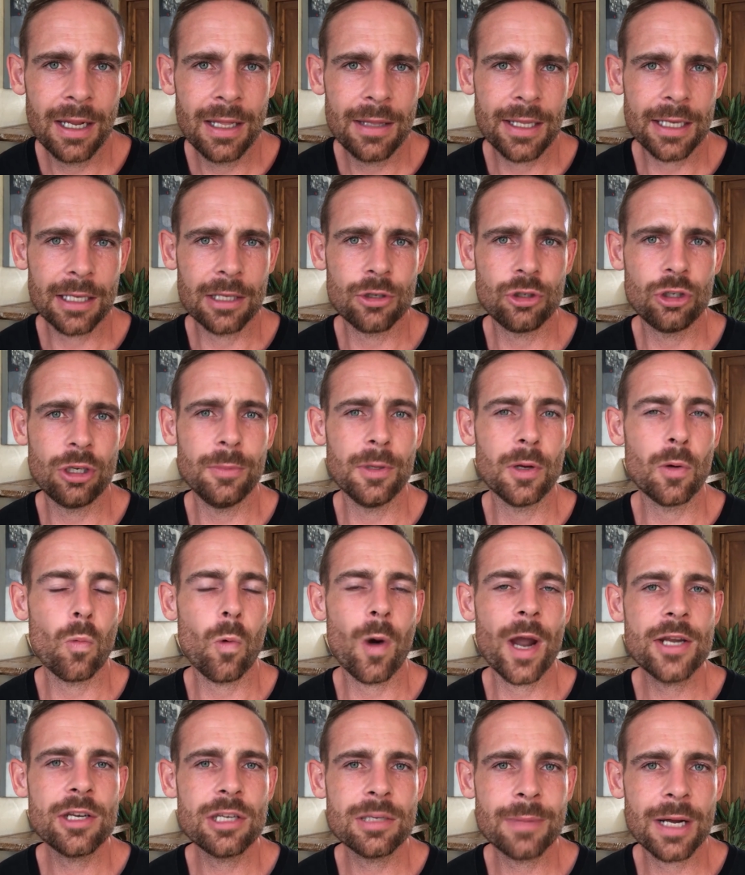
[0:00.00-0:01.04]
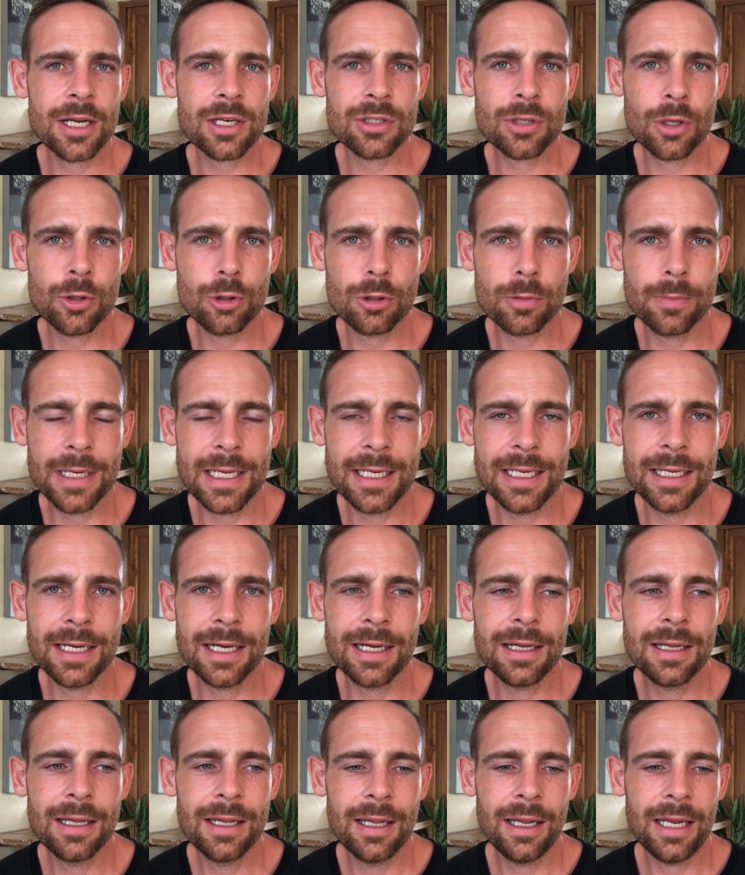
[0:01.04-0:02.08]
They're consuming way too much social
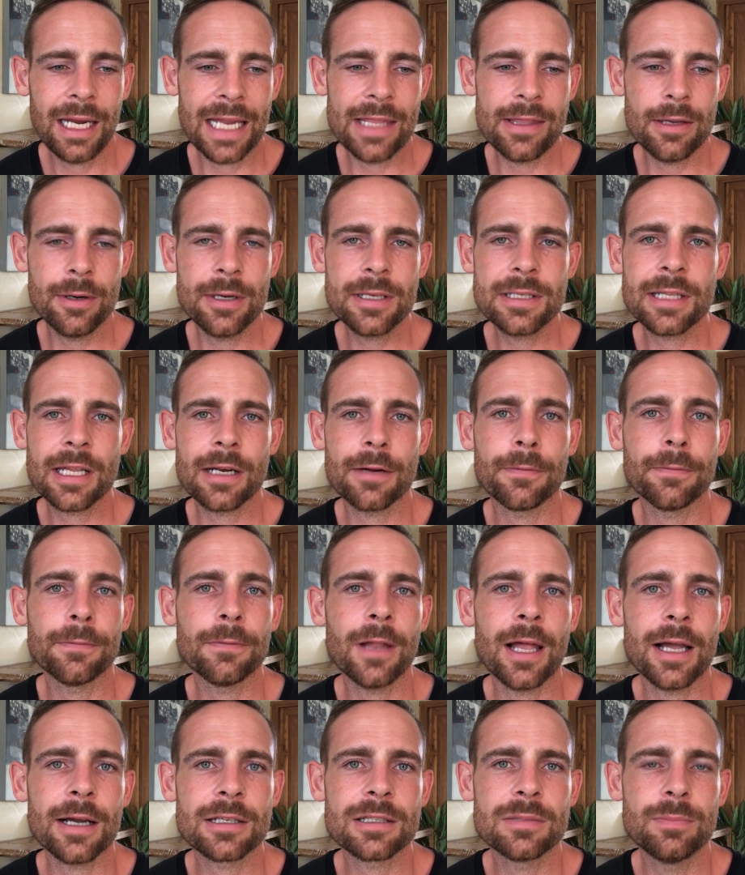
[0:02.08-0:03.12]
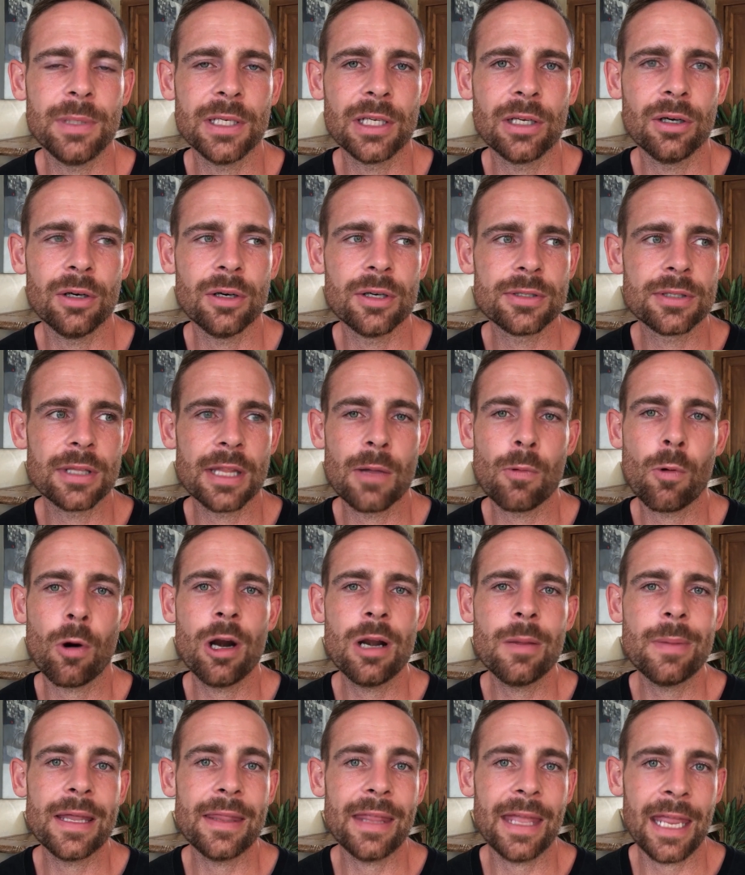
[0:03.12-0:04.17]
media, and they're in a state of flux because they're
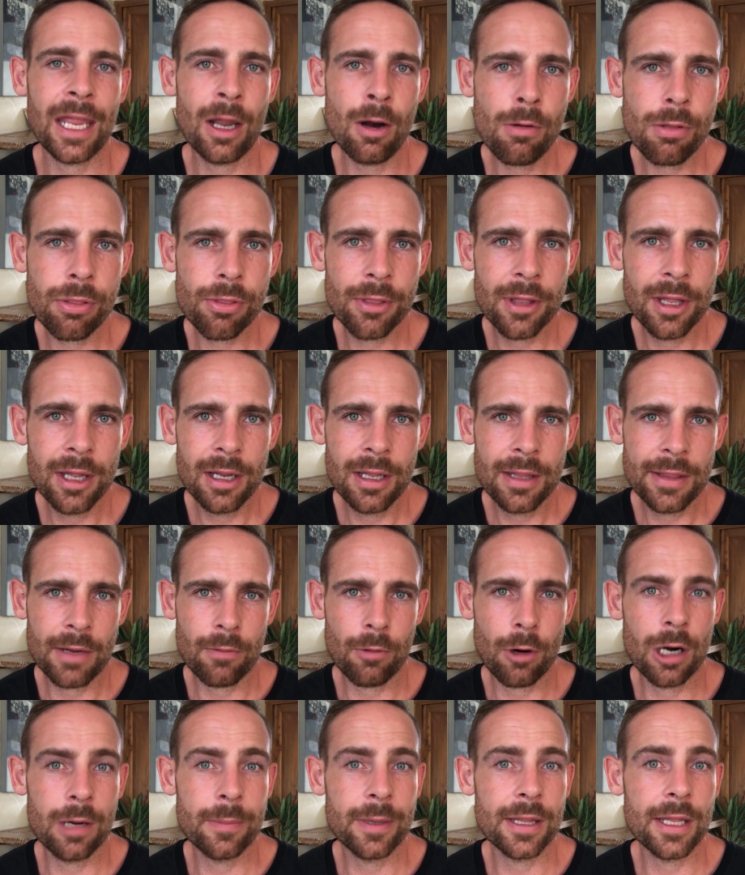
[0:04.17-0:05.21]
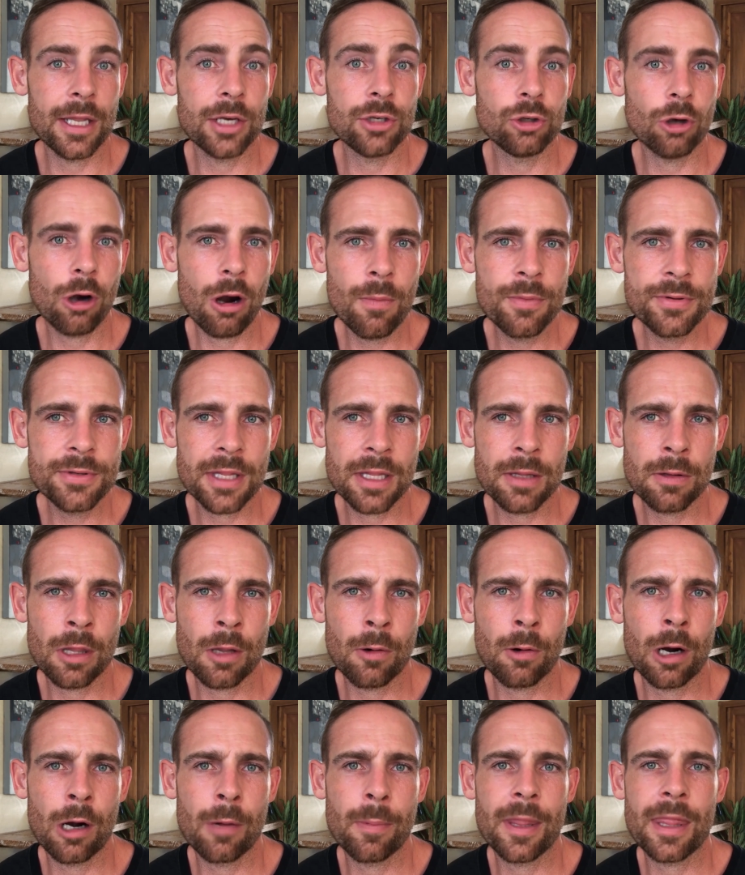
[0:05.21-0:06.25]
worried about their health, they're worried about their jobs,
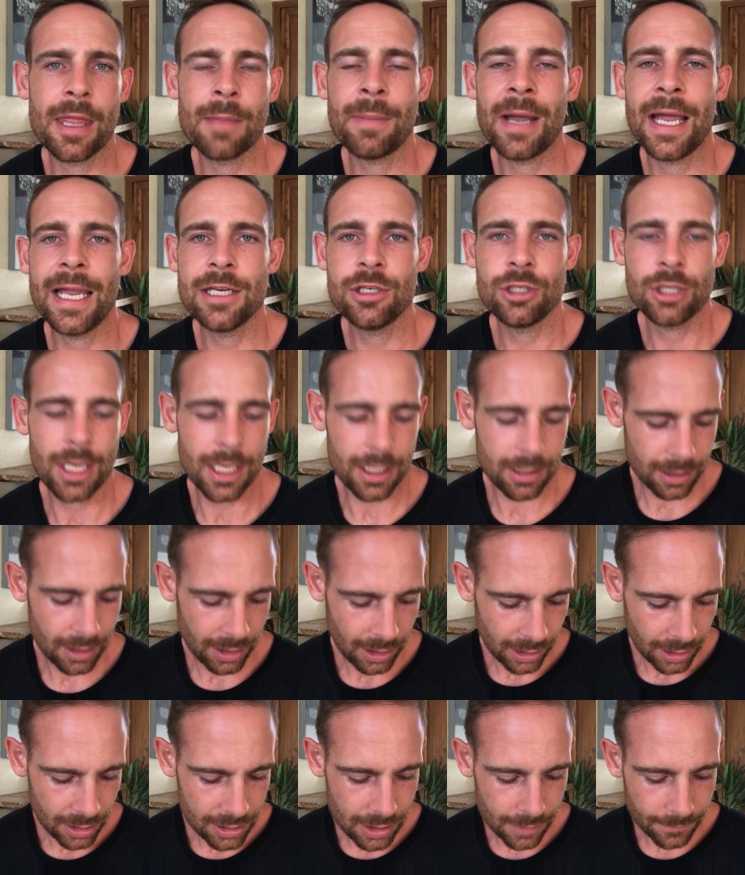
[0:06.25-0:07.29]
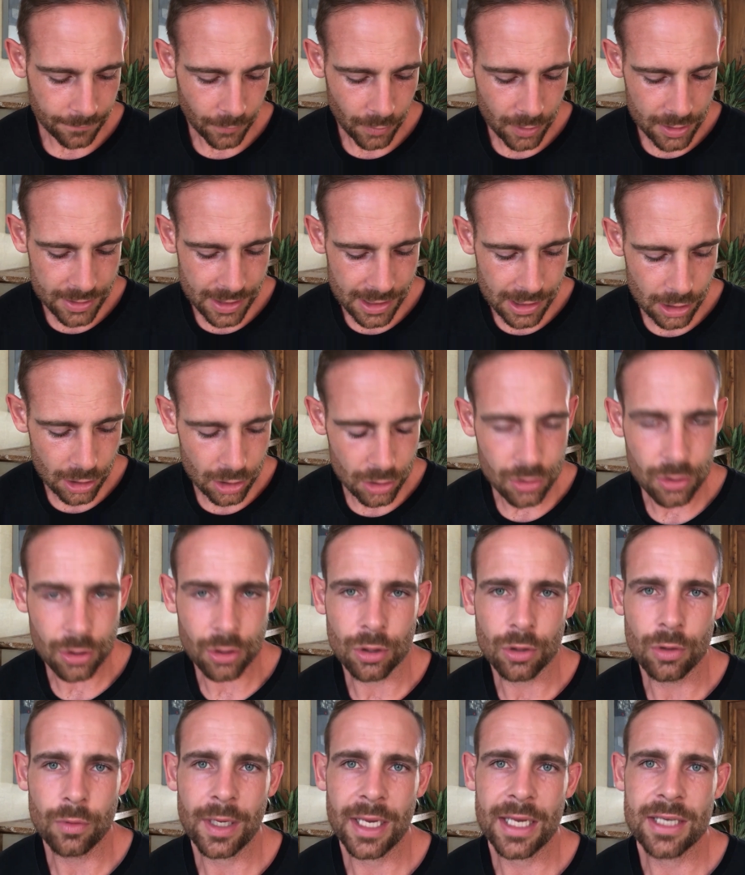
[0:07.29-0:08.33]
they're worried about their paycheck. So the first thing you can
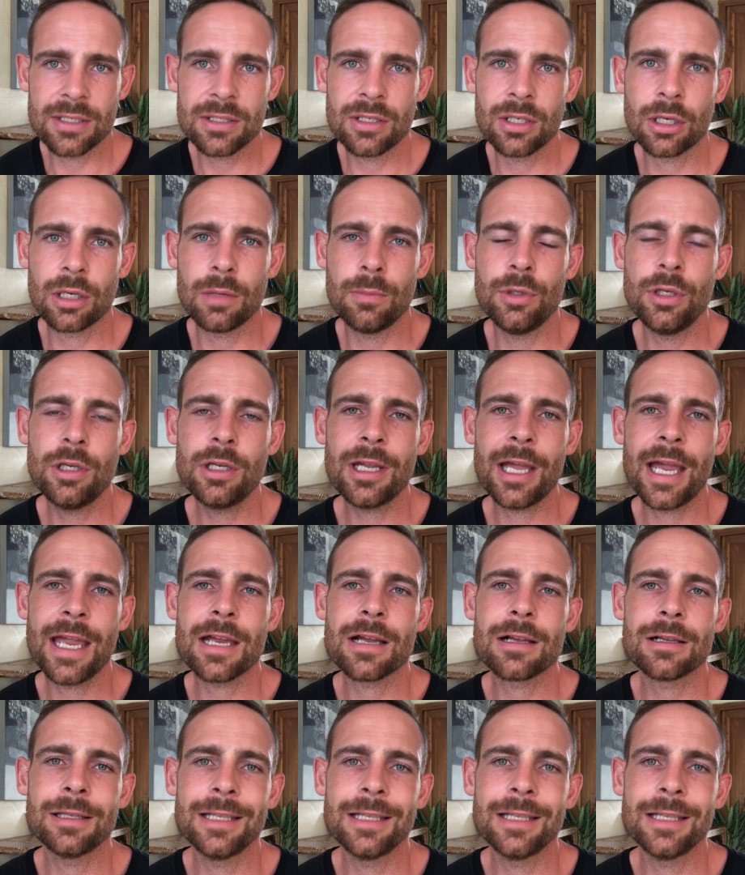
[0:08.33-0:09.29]
do is to communicate